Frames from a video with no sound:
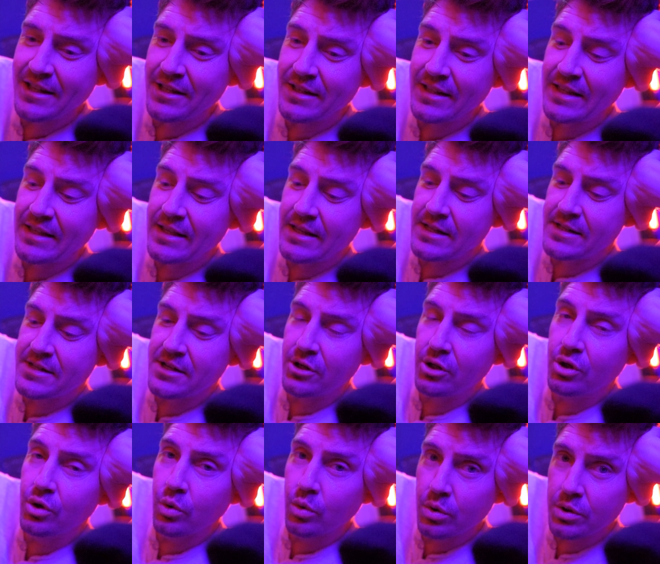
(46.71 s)
It heats
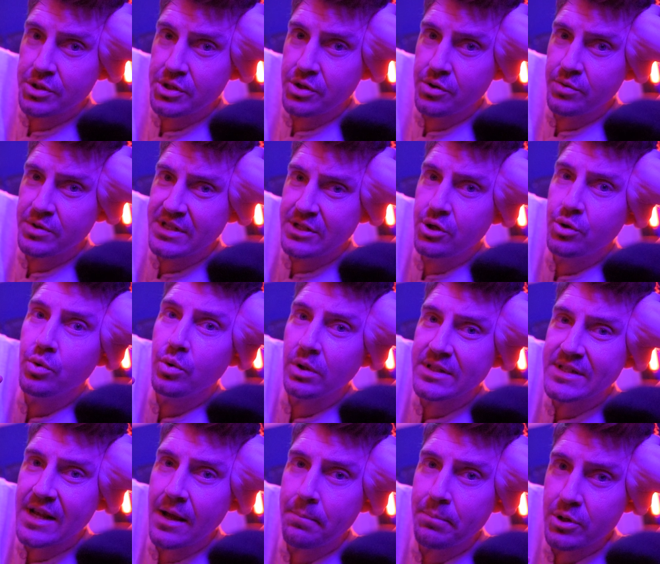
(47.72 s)
and cools you. Dual
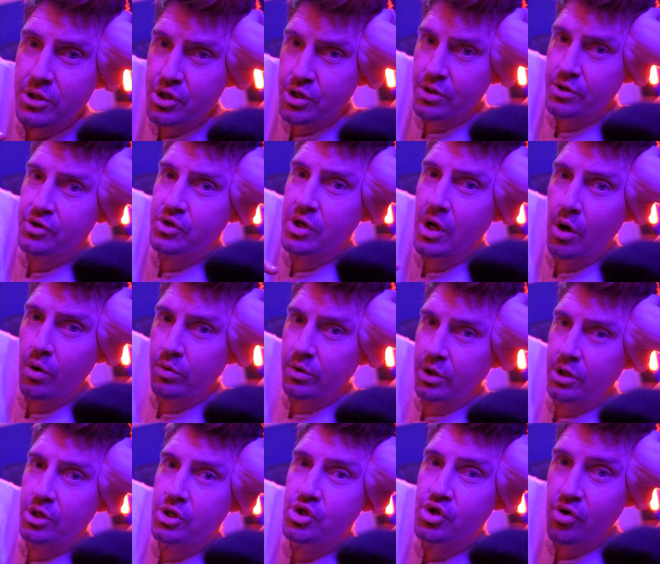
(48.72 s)
temperature zone
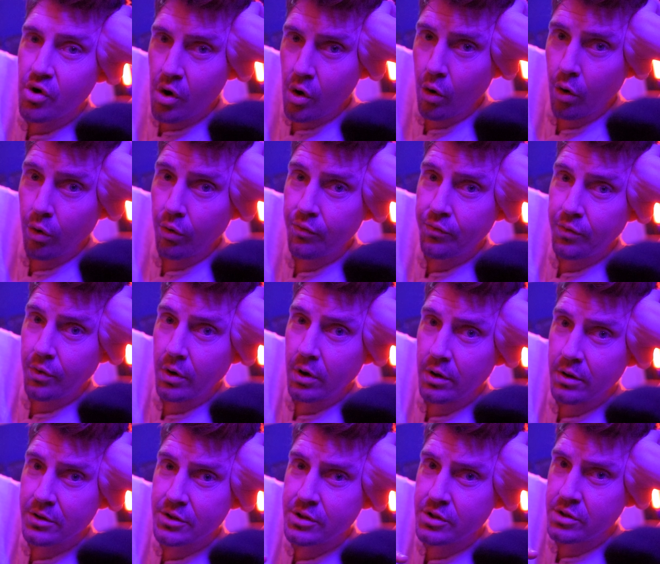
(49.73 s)
control
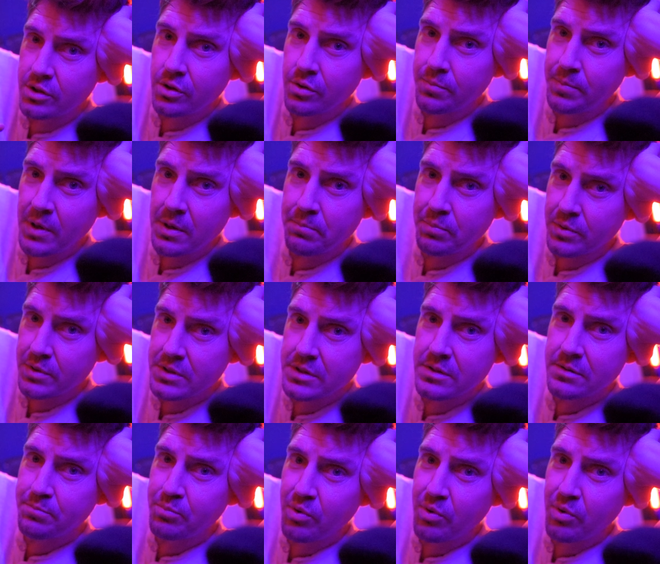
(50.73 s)
for two people's